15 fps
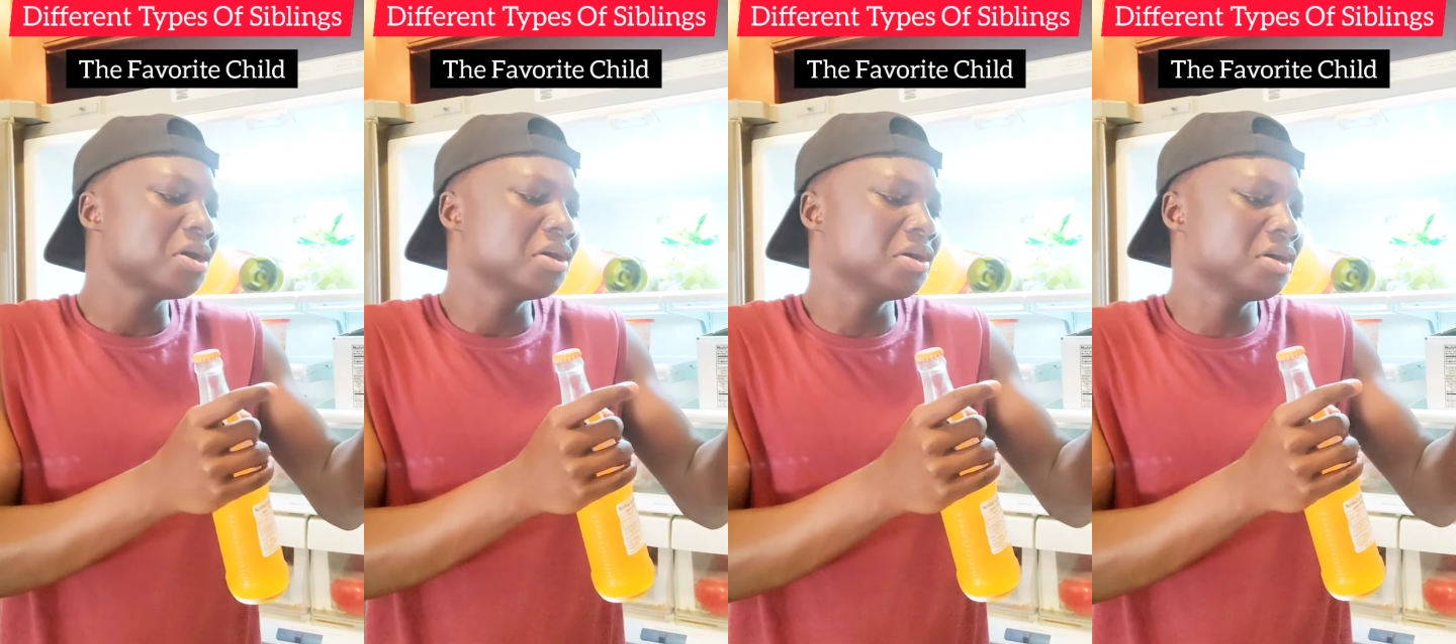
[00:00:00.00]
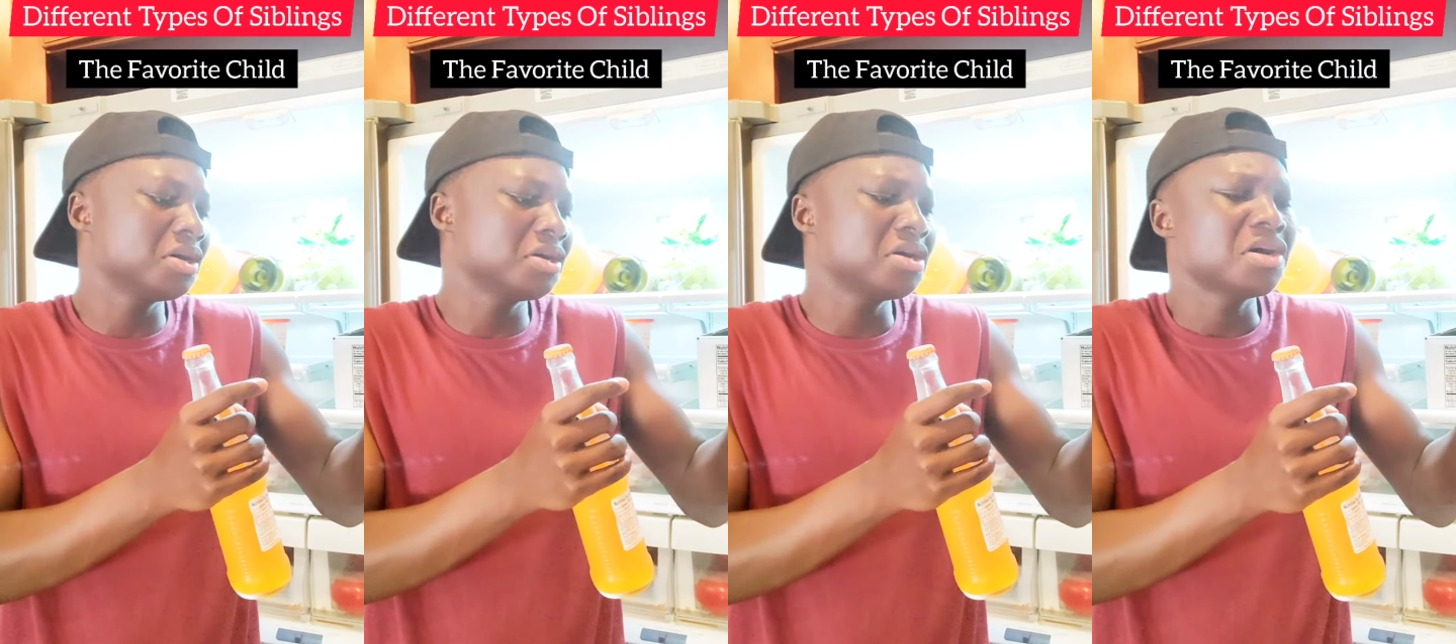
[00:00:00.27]

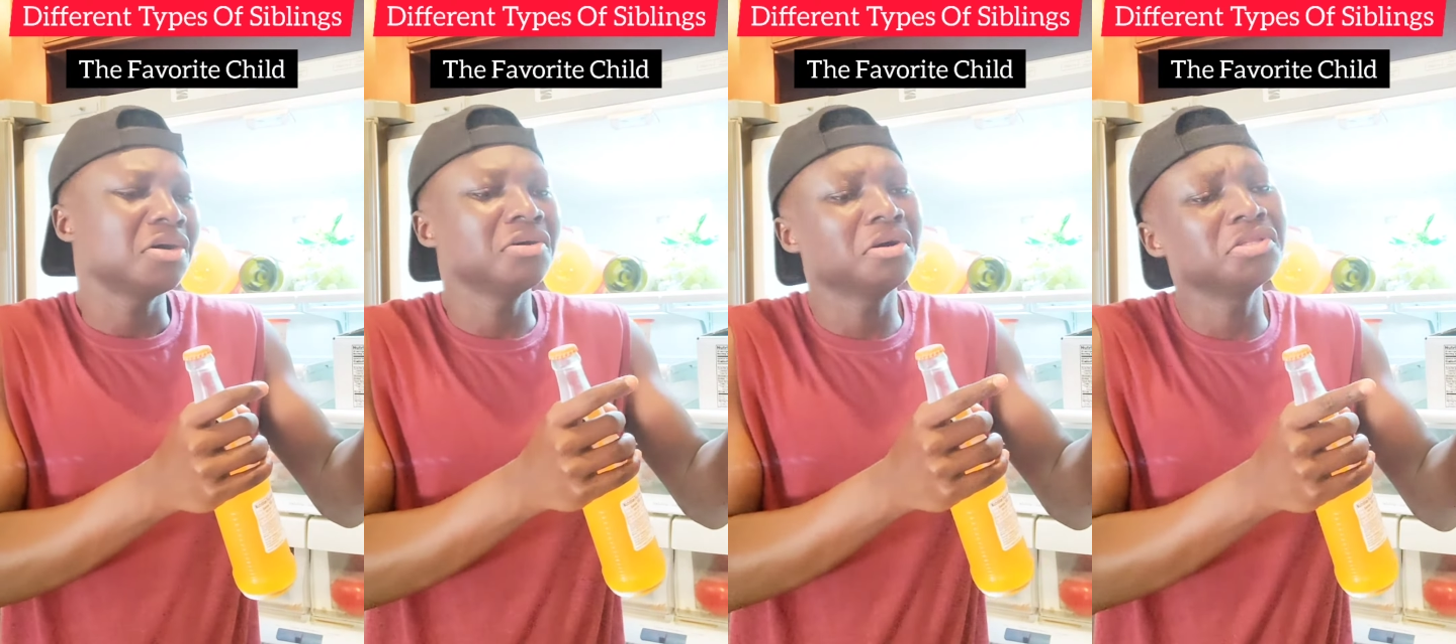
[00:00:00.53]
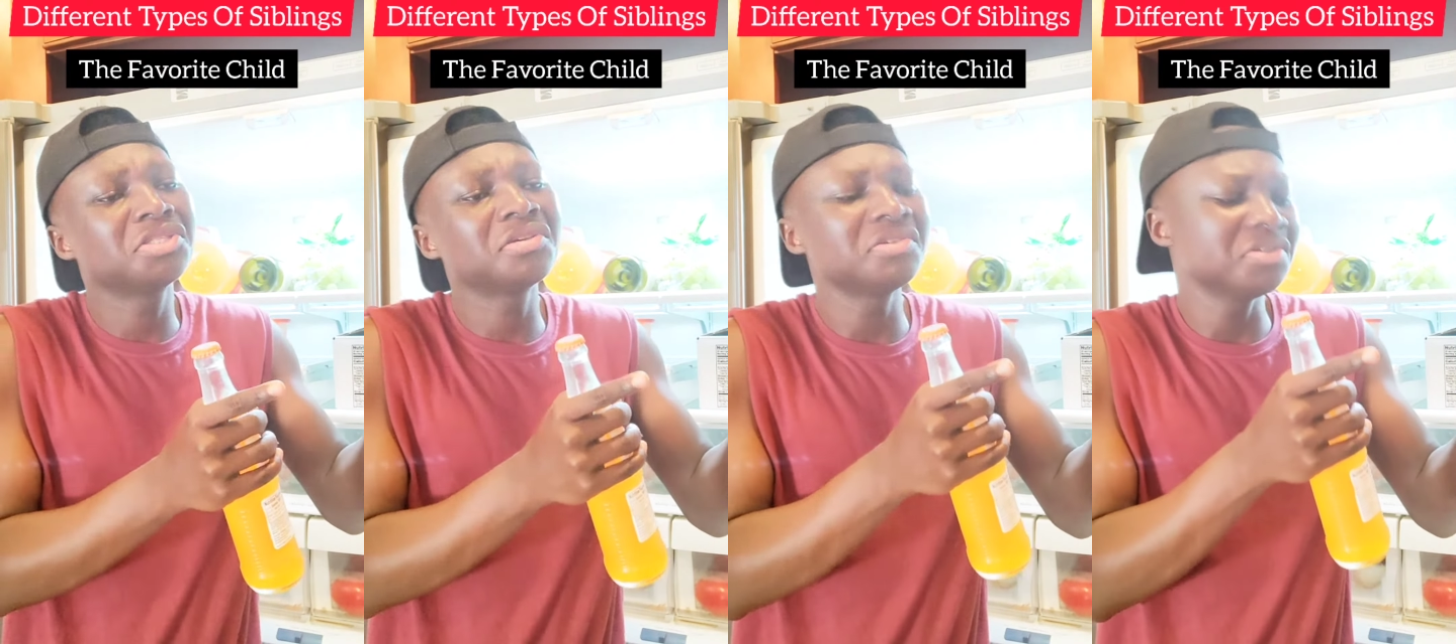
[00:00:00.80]
uh, uh,
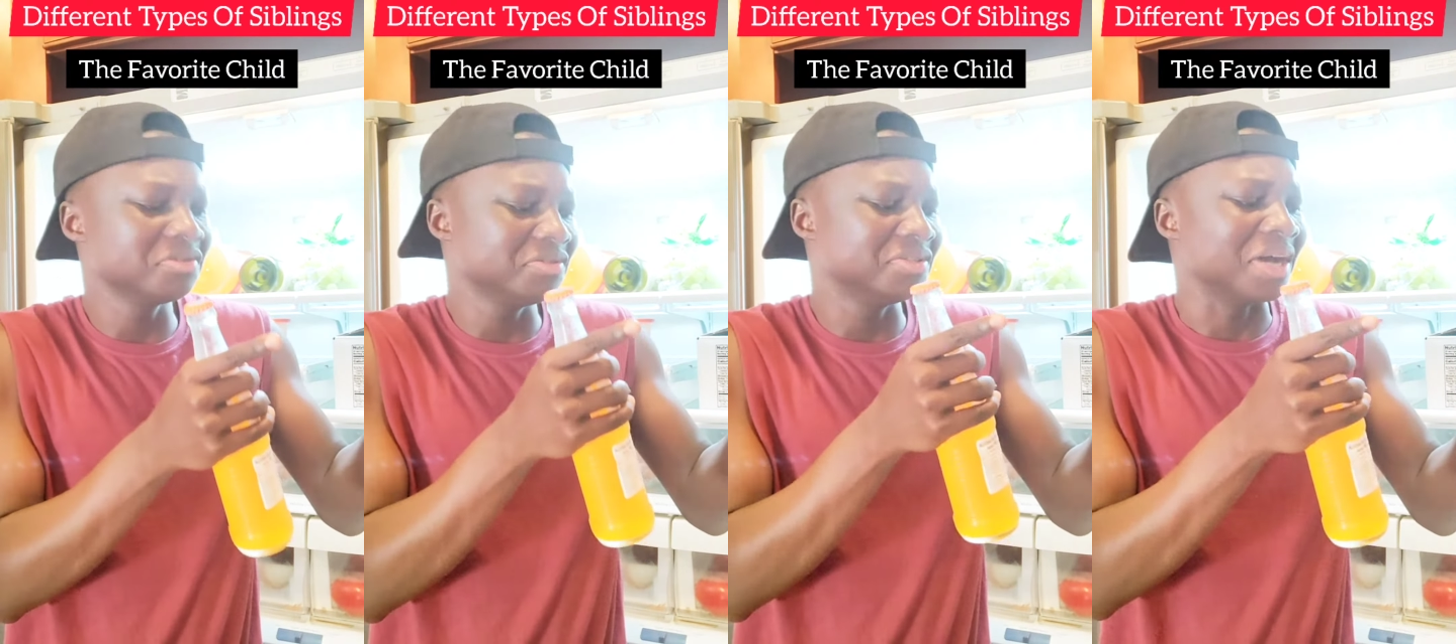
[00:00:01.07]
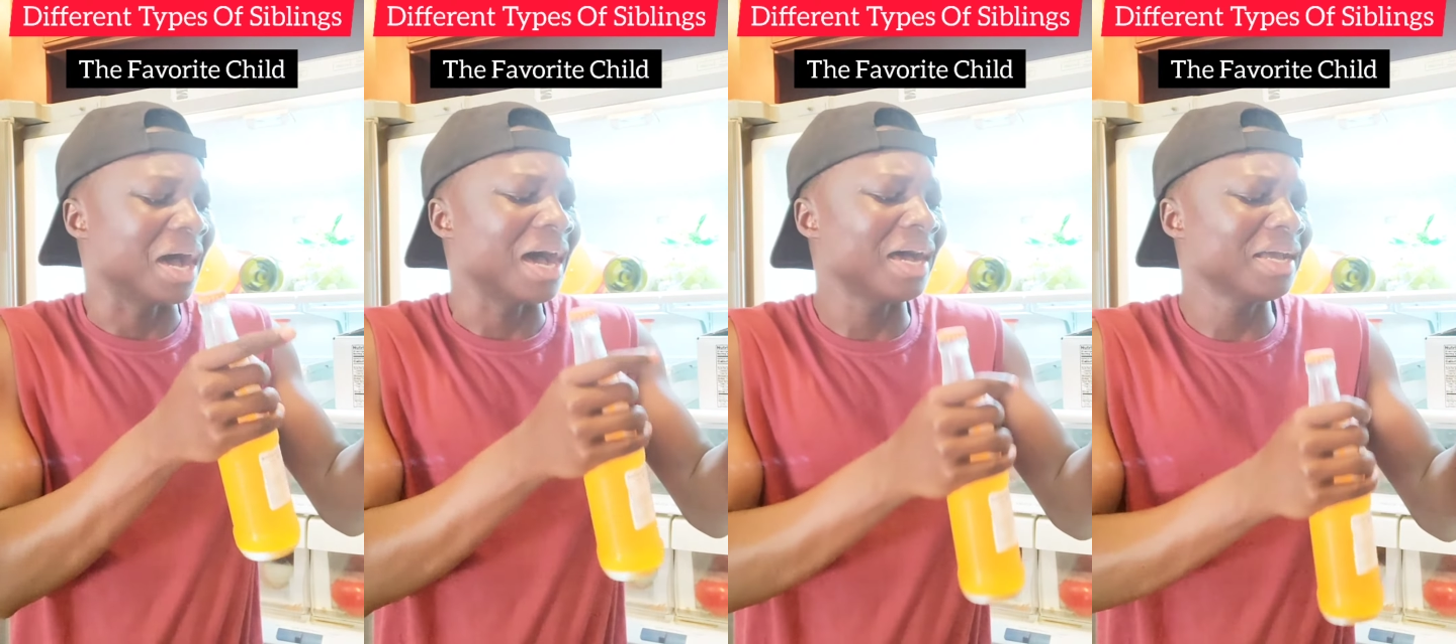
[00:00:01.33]
until you
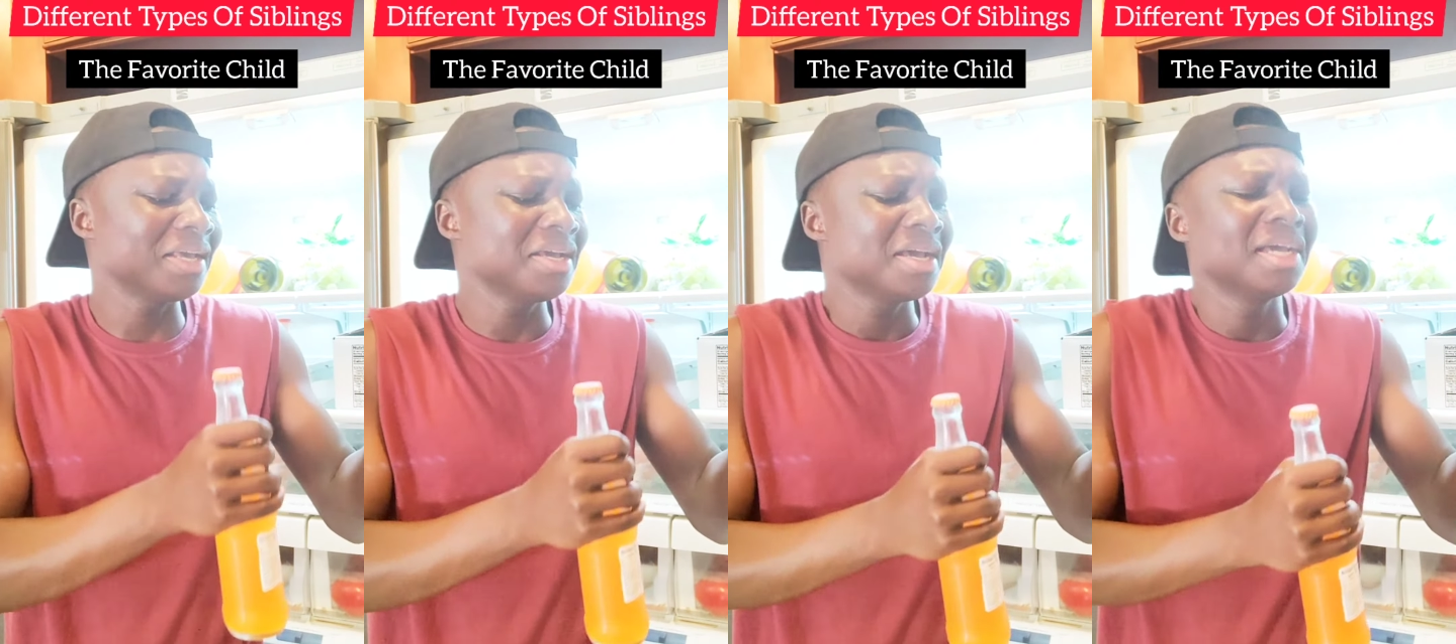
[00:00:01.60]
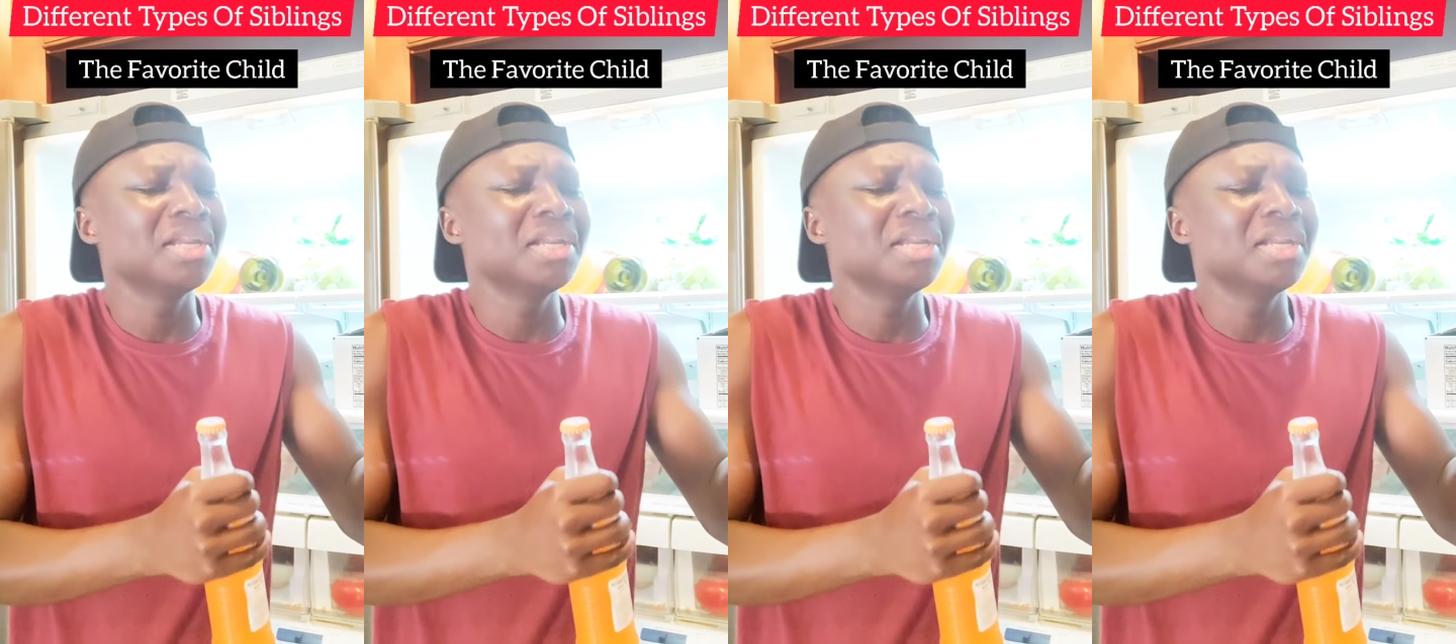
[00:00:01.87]
die,